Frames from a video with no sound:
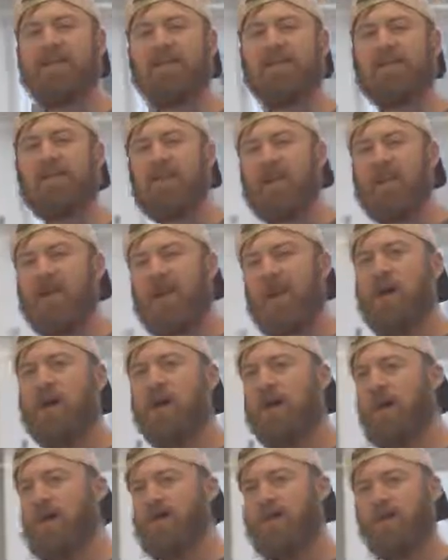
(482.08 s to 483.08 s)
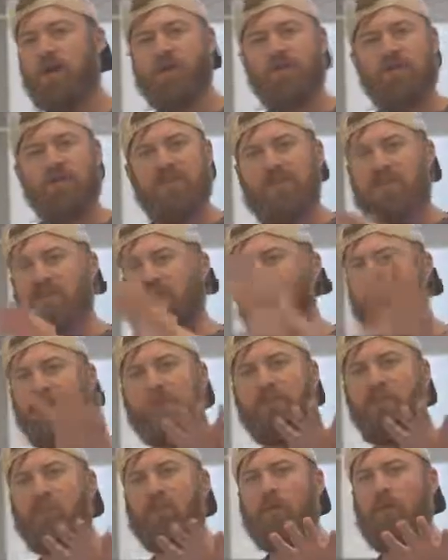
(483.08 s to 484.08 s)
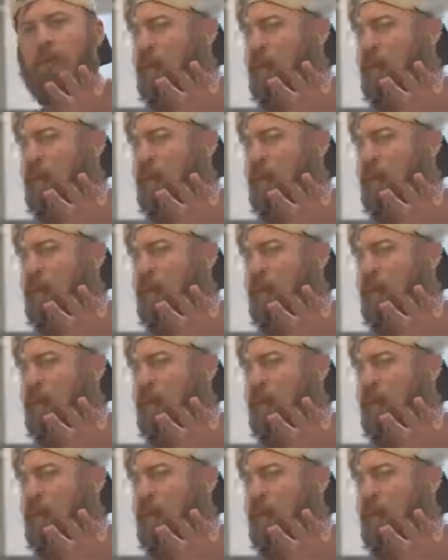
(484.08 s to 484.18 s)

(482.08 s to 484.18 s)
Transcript: in between online purchases people